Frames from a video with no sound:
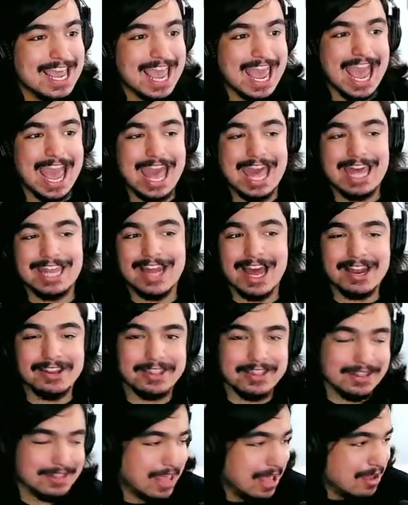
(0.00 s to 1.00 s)
And
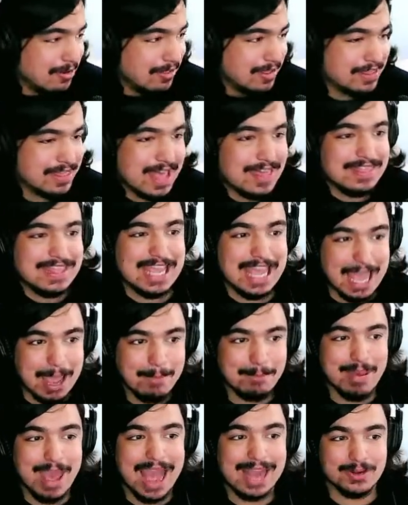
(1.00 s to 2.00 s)
not only that, the
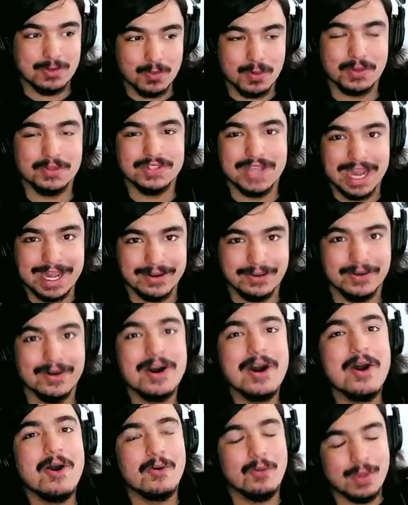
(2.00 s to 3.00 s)
Impact World title
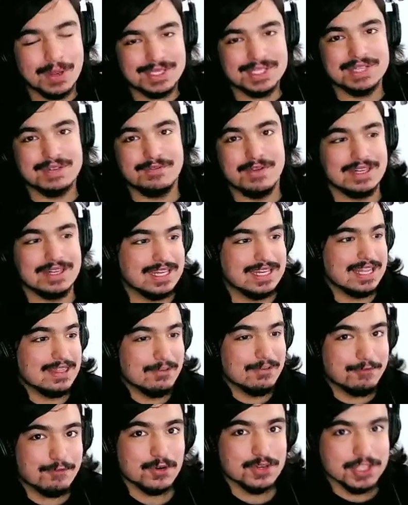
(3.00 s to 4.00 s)
was defended in the
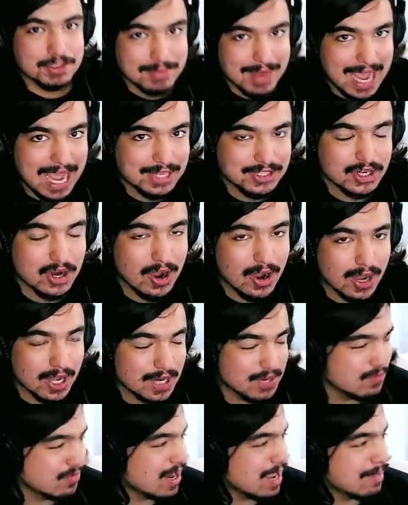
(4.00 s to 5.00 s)
first match on
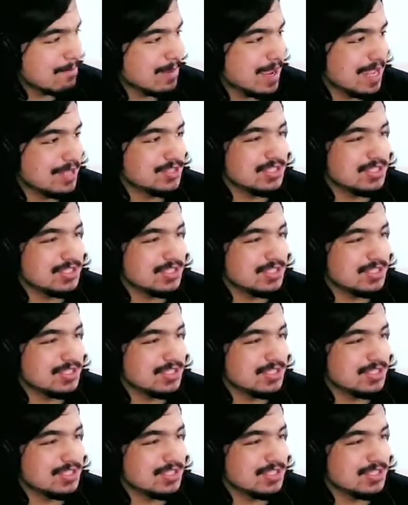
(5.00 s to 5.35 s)
Rampage.